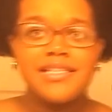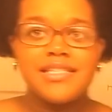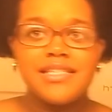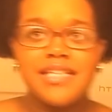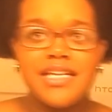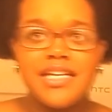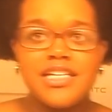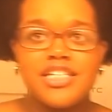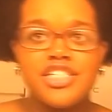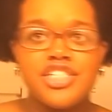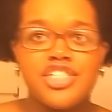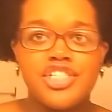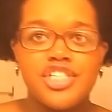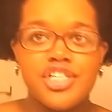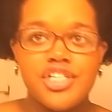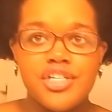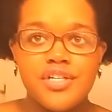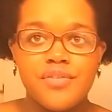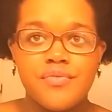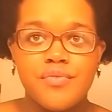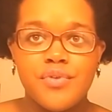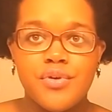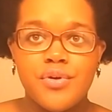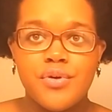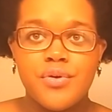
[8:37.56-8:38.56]
in
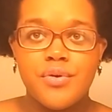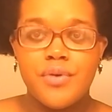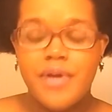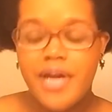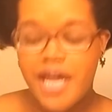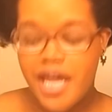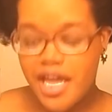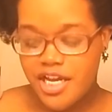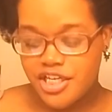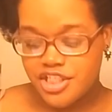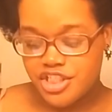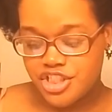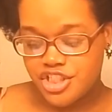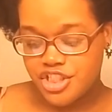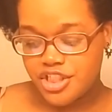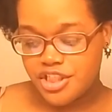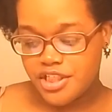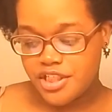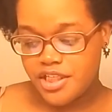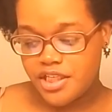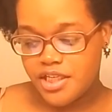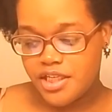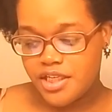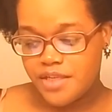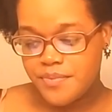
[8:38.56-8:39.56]
general
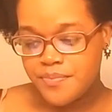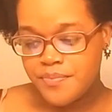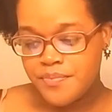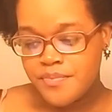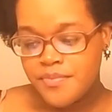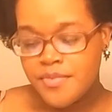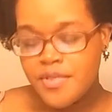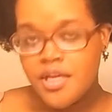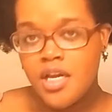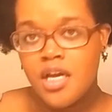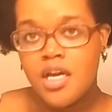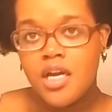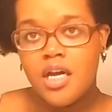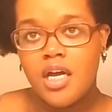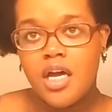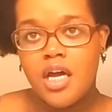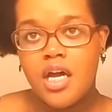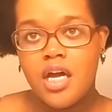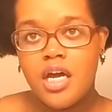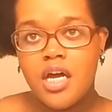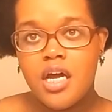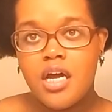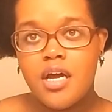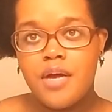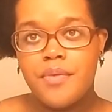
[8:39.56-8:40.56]
actually,
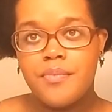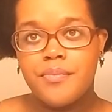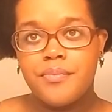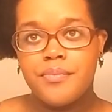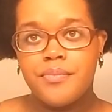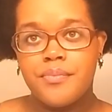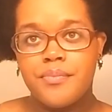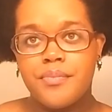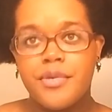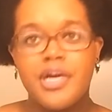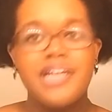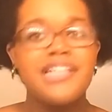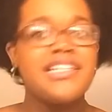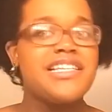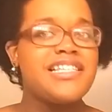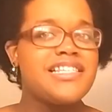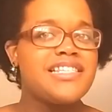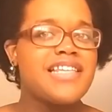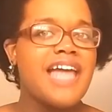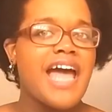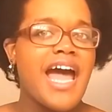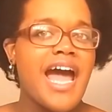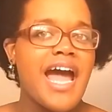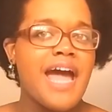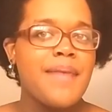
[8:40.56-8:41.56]
um, at least the
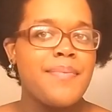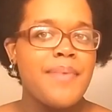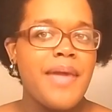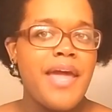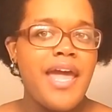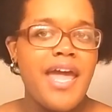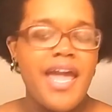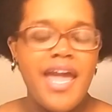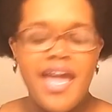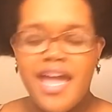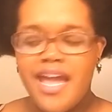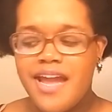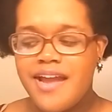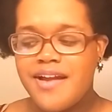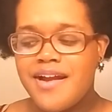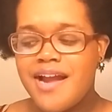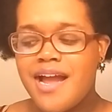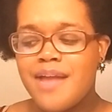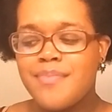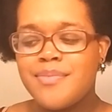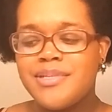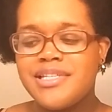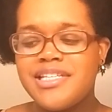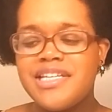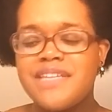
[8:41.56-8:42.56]
iPad Air,
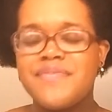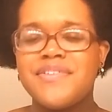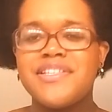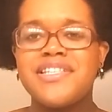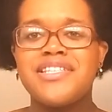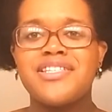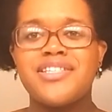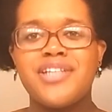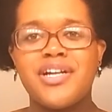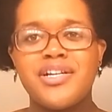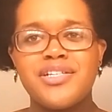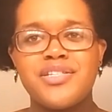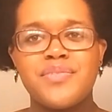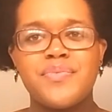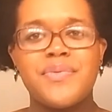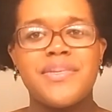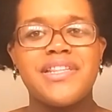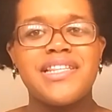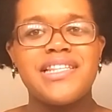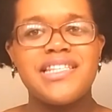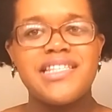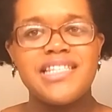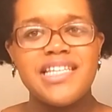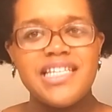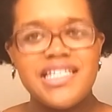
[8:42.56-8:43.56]
I believe it starts with
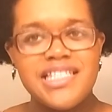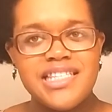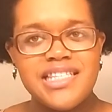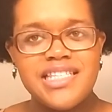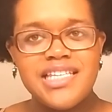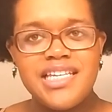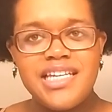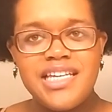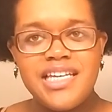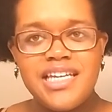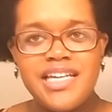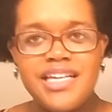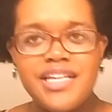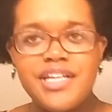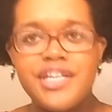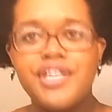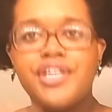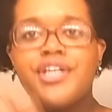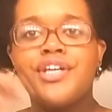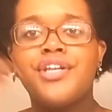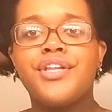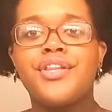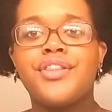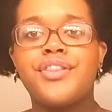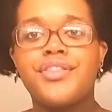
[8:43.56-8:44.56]
16,
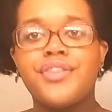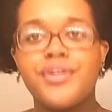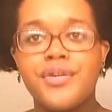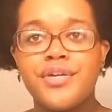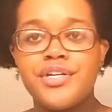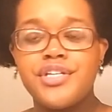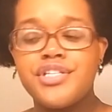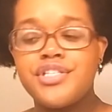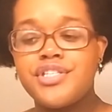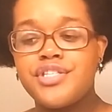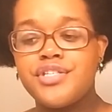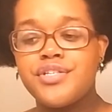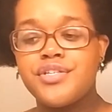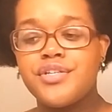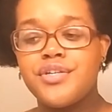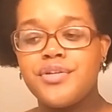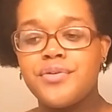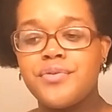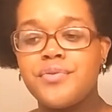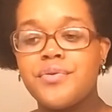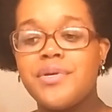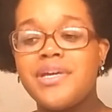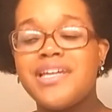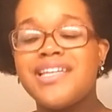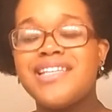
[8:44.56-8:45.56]

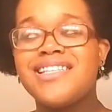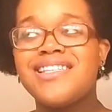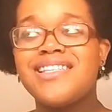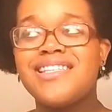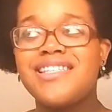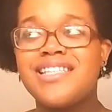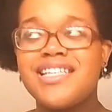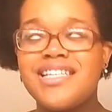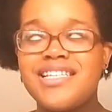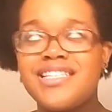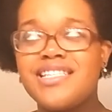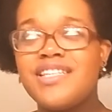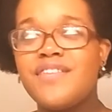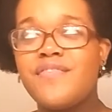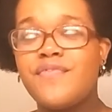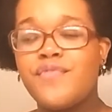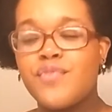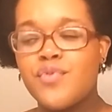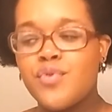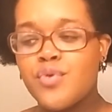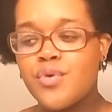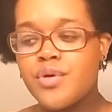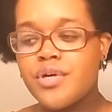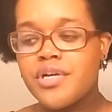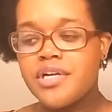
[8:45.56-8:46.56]
32,
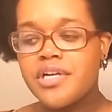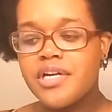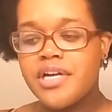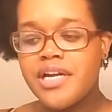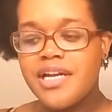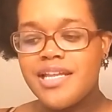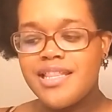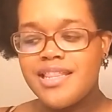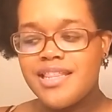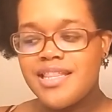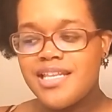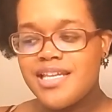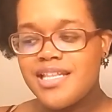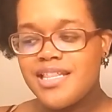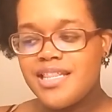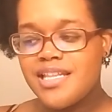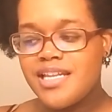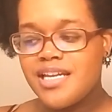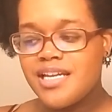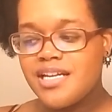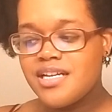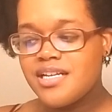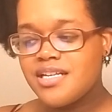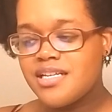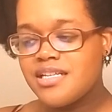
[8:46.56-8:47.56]
64, and then
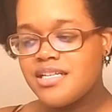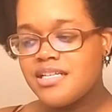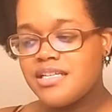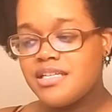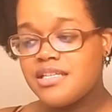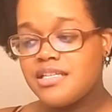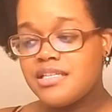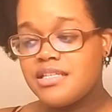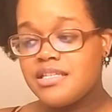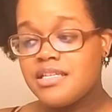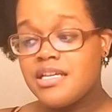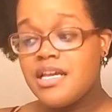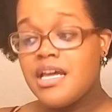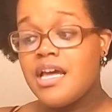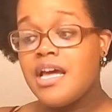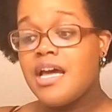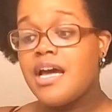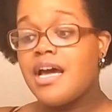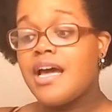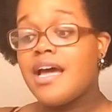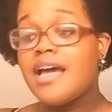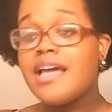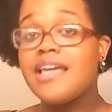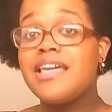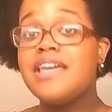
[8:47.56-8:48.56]
there is
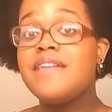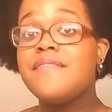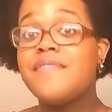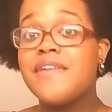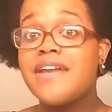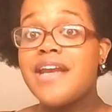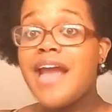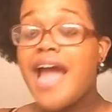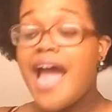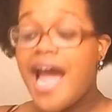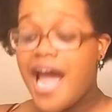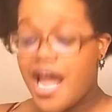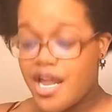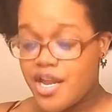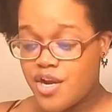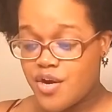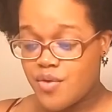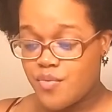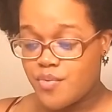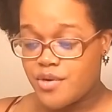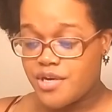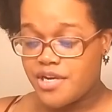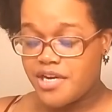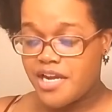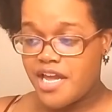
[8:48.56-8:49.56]
an even higher
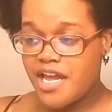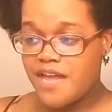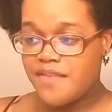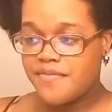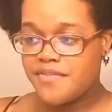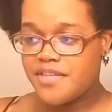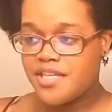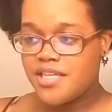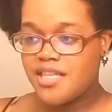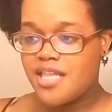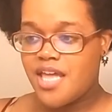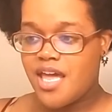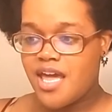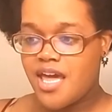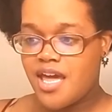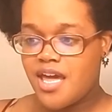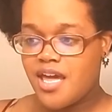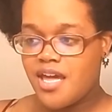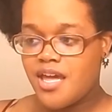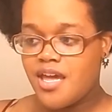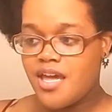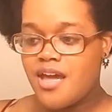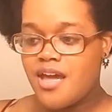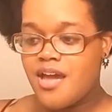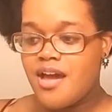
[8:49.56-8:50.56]
one after that.
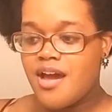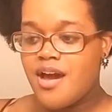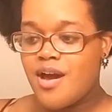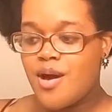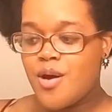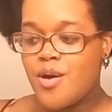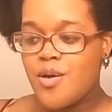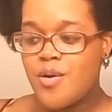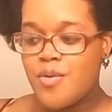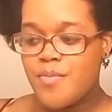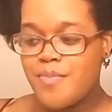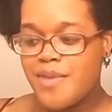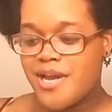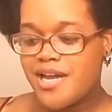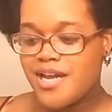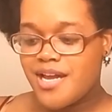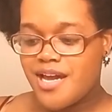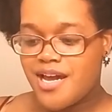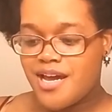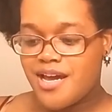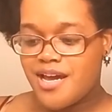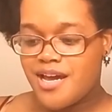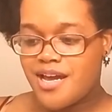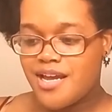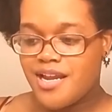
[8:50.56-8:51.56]
Oh my
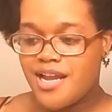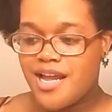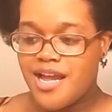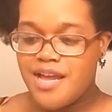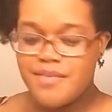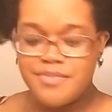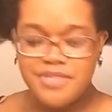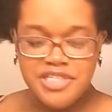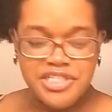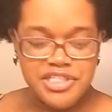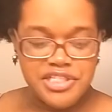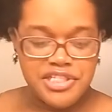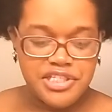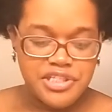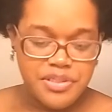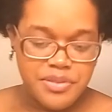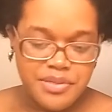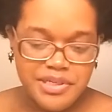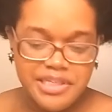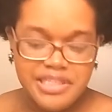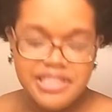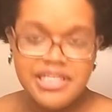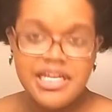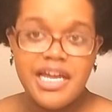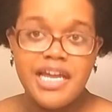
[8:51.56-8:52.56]
God, I'm just so
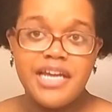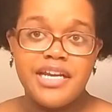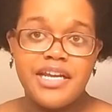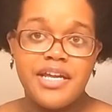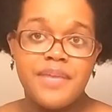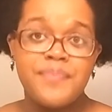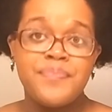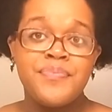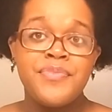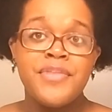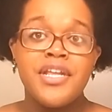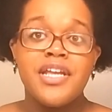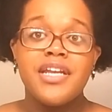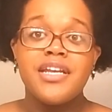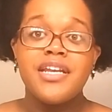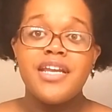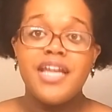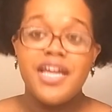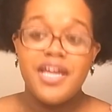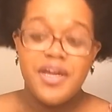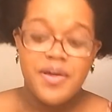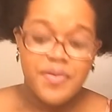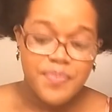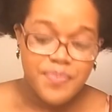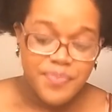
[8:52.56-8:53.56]
excited.
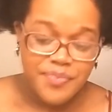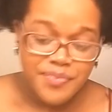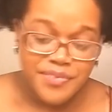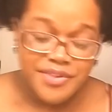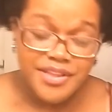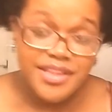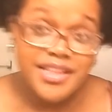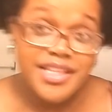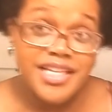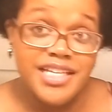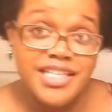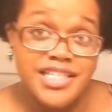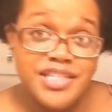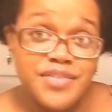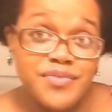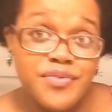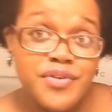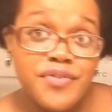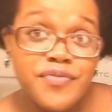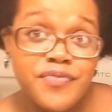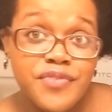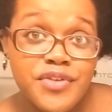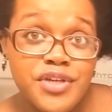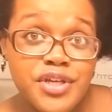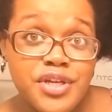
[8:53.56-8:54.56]
Now, this
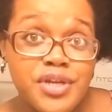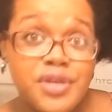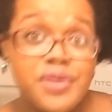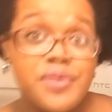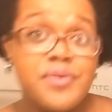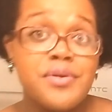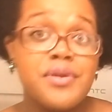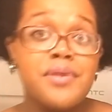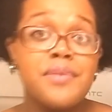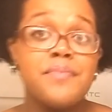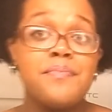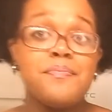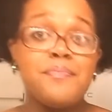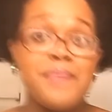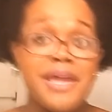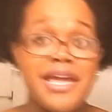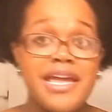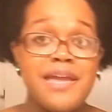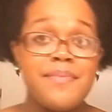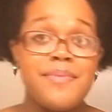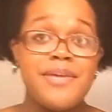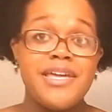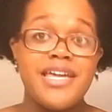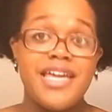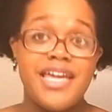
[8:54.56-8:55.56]
review
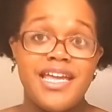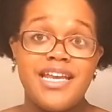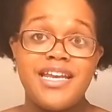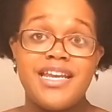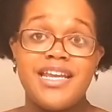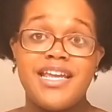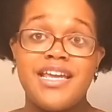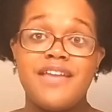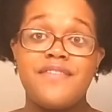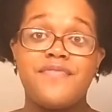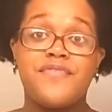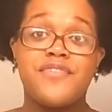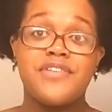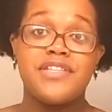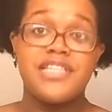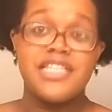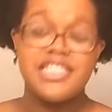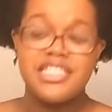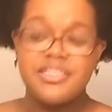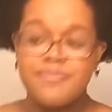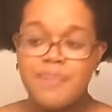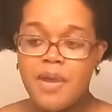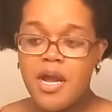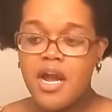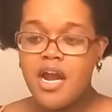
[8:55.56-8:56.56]
may be ending for
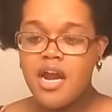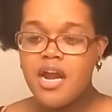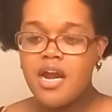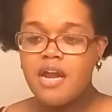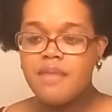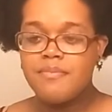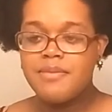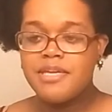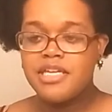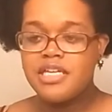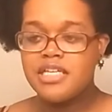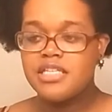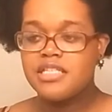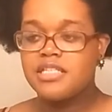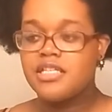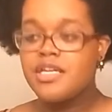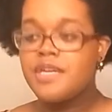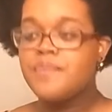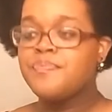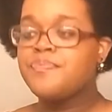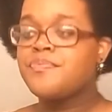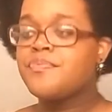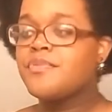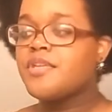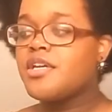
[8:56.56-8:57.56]
this part because
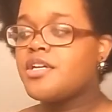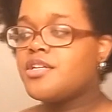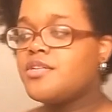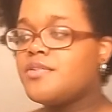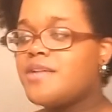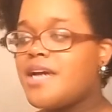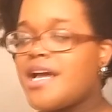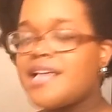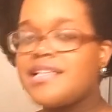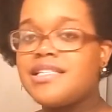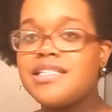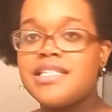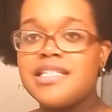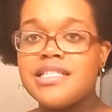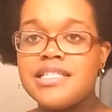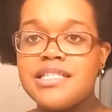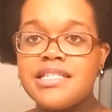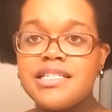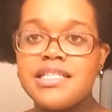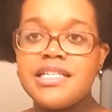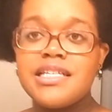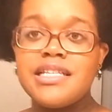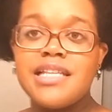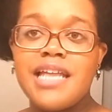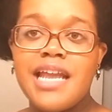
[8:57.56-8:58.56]
you guys can
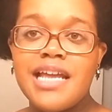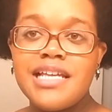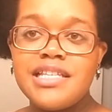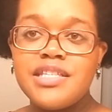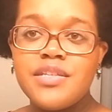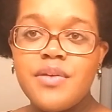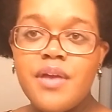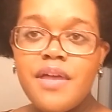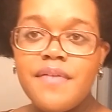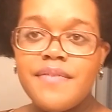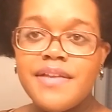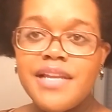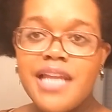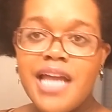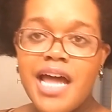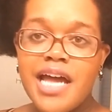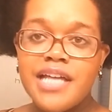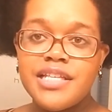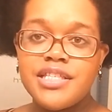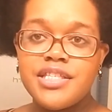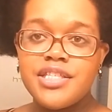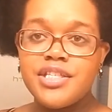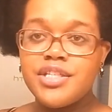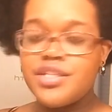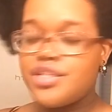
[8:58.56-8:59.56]
see that I still have a
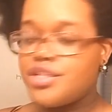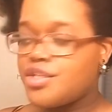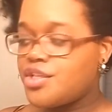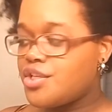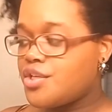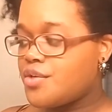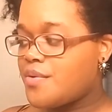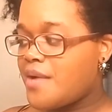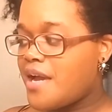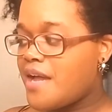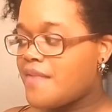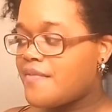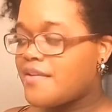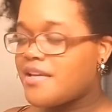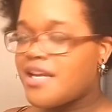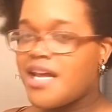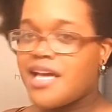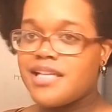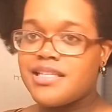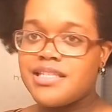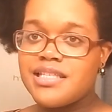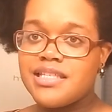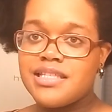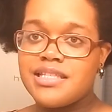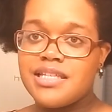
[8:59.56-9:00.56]
lot to do. I have a
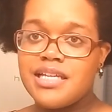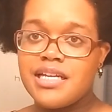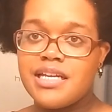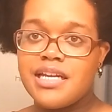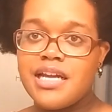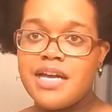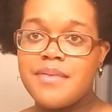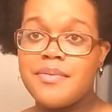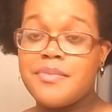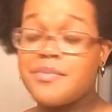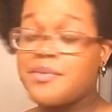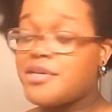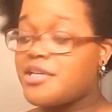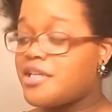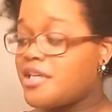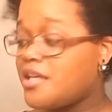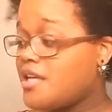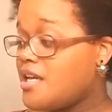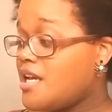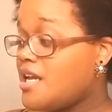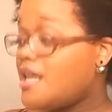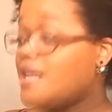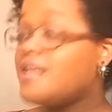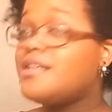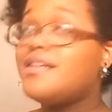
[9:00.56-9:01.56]
lot to set up. I'm going to
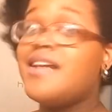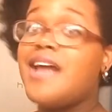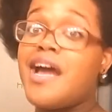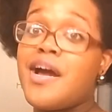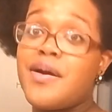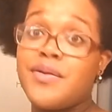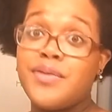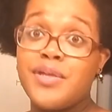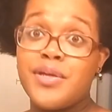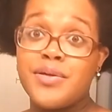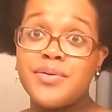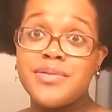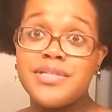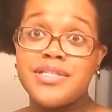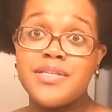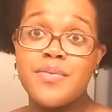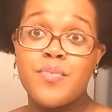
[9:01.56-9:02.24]
download some